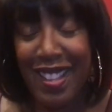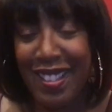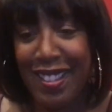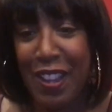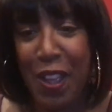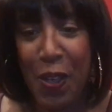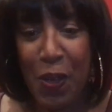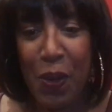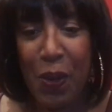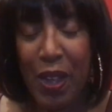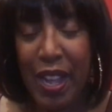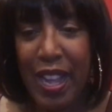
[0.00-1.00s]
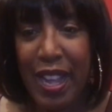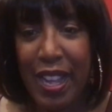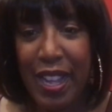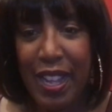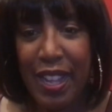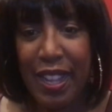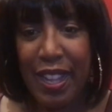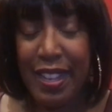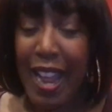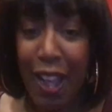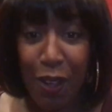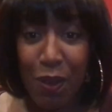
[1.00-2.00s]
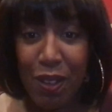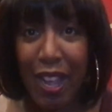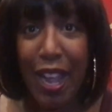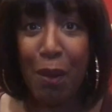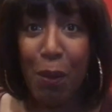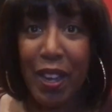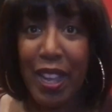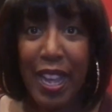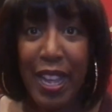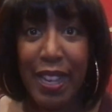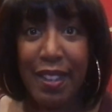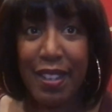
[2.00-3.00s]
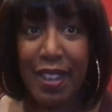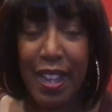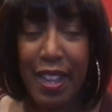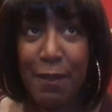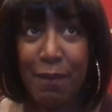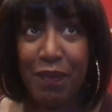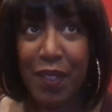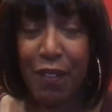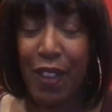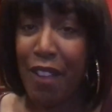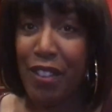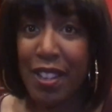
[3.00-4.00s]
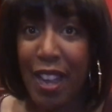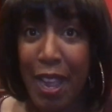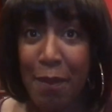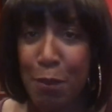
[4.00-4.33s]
So, uh, and now I work at um, Five and Dime.